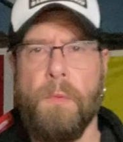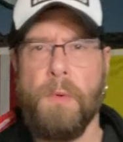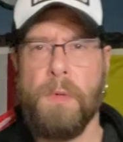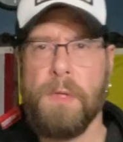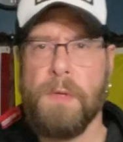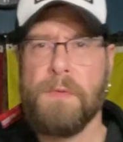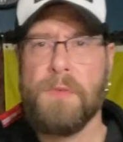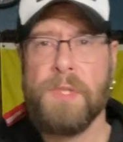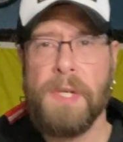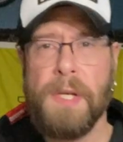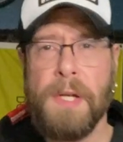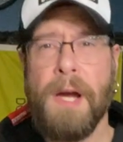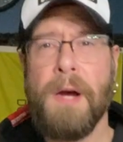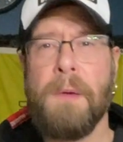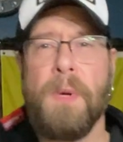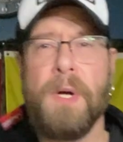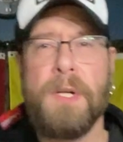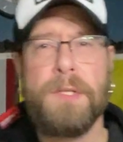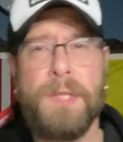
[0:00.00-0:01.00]
Well, you've seen how
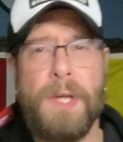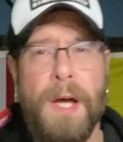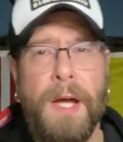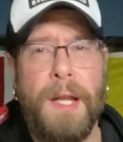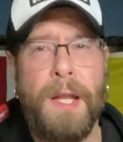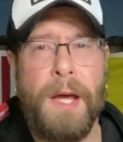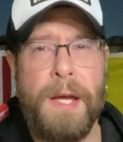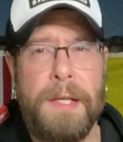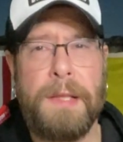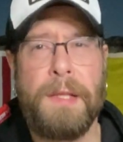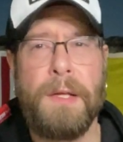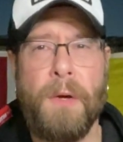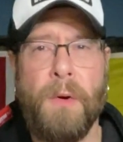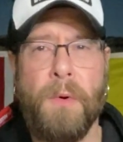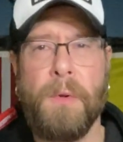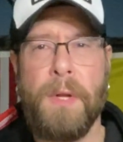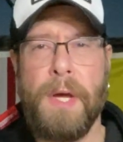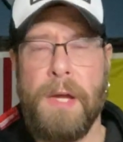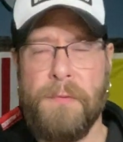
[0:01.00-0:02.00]
much I like the
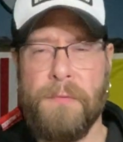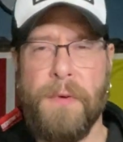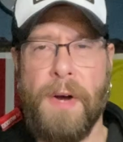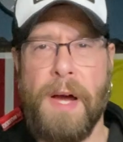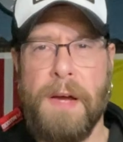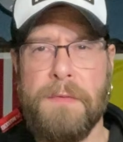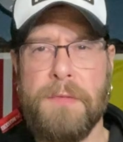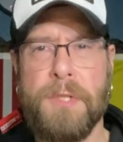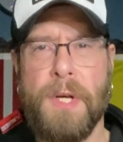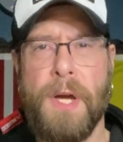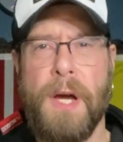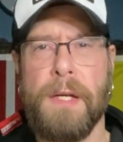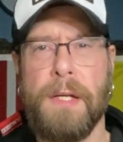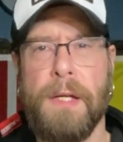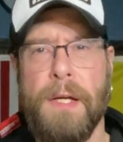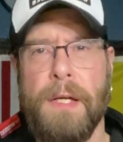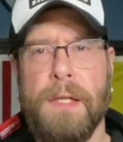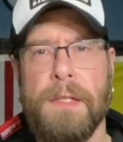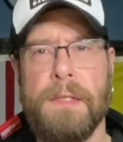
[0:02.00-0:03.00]
old A5
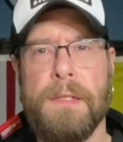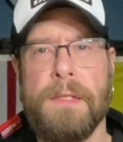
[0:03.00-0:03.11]
shotgun,